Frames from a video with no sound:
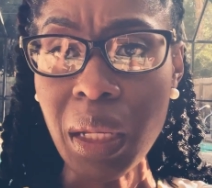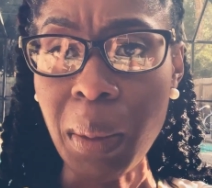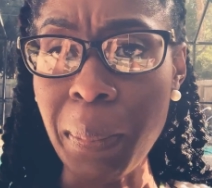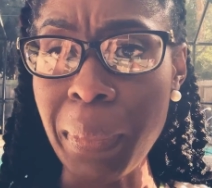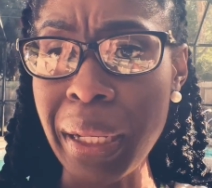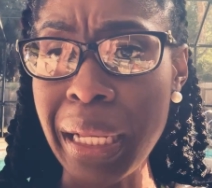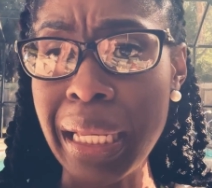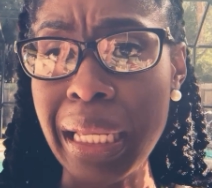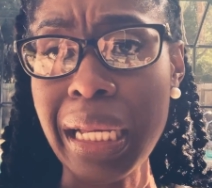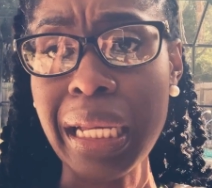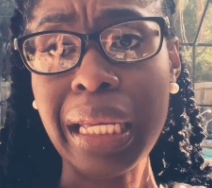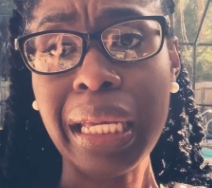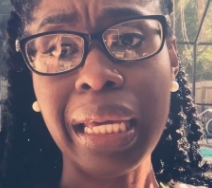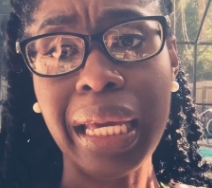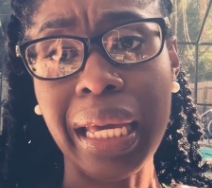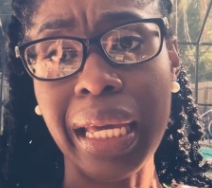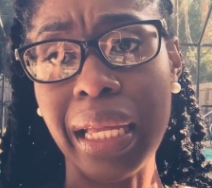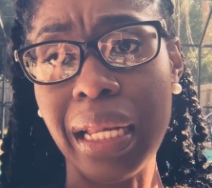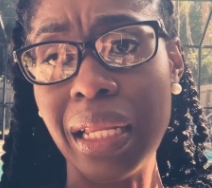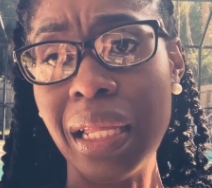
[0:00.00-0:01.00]
But
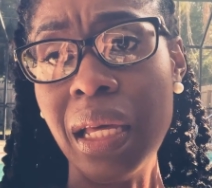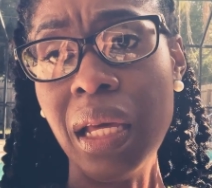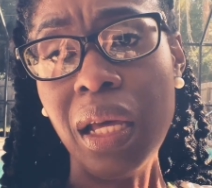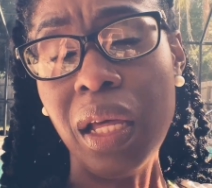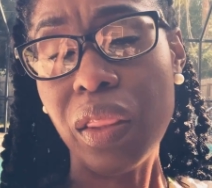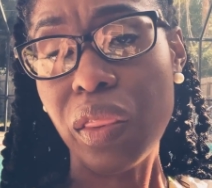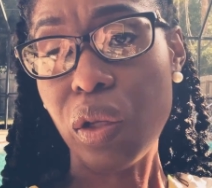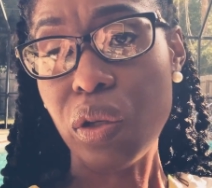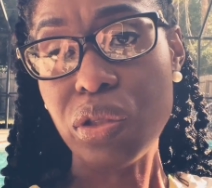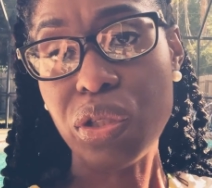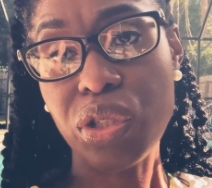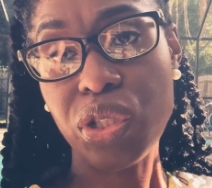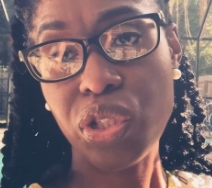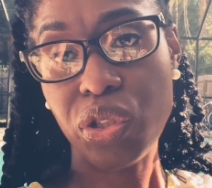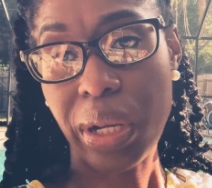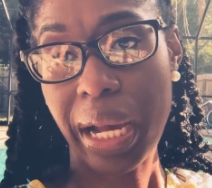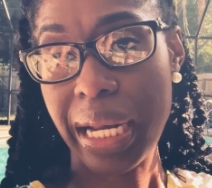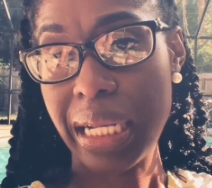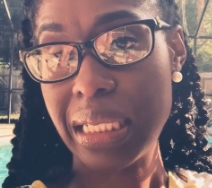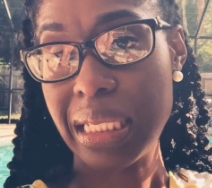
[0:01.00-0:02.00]
again, those are
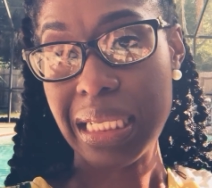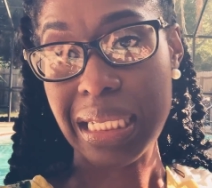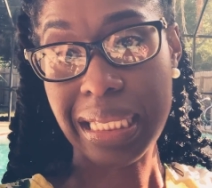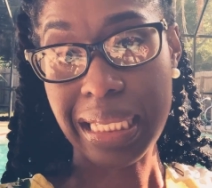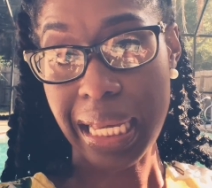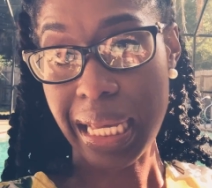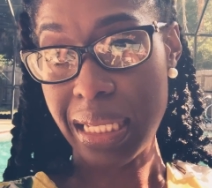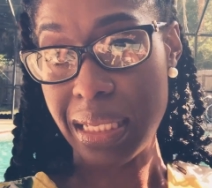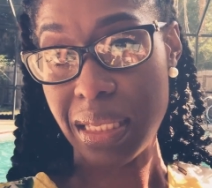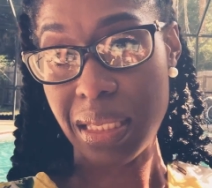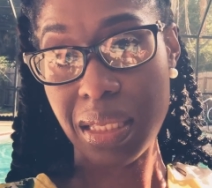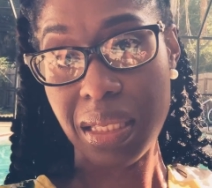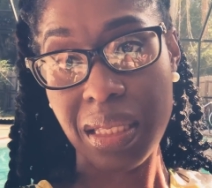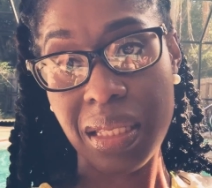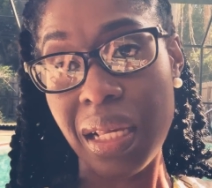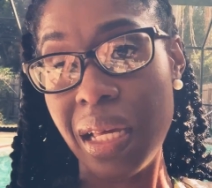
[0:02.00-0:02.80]
strategy tests.